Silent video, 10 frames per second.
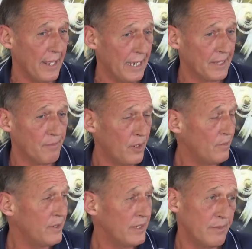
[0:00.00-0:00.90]
At the
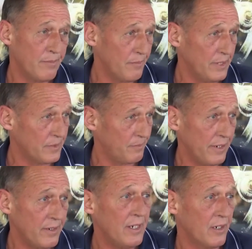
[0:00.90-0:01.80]
moment, there's
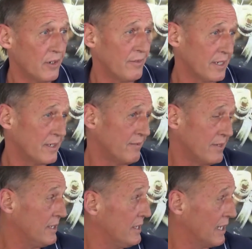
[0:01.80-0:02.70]
apparently a lot of
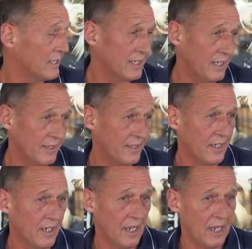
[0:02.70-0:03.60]
activity down south.
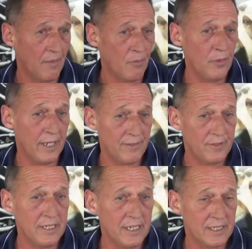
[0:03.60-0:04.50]
We have
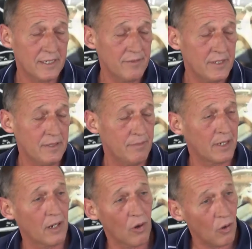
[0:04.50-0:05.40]
seen activity,
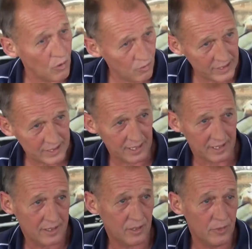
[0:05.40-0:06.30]
but a long way
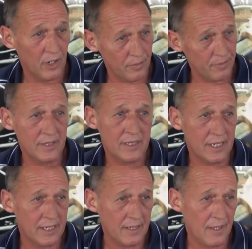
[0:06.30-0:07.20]
south. So we're hoping
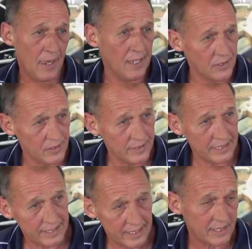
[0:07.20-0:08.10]
today
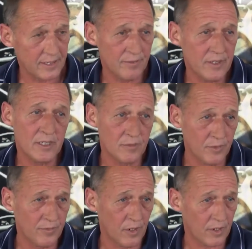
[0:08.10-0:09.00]
that activity has
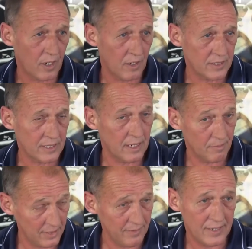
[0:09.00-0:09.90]
moved a lot closer. I
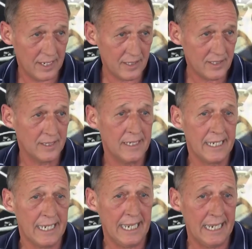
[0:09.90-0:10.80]
believe it has.
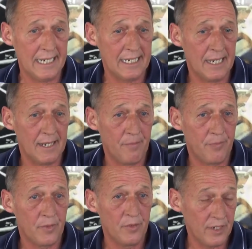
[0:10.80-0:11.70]
And
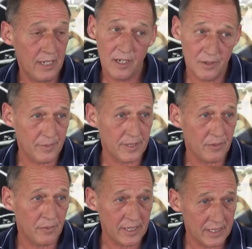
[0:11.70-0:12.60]
really hoping
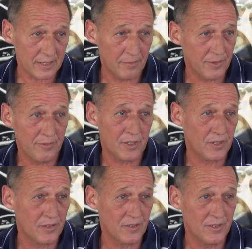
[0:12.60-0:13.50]
that we get some of the fish
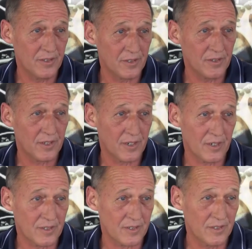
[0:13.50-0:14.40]
onto the
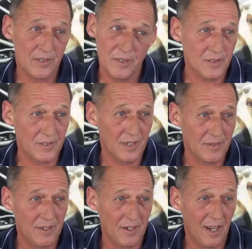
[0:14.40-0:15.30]
coast to
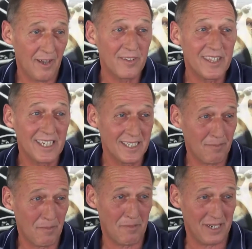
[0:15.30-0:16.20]
liven things
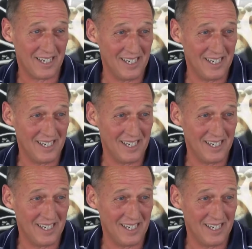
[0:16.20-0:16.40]
up a bit.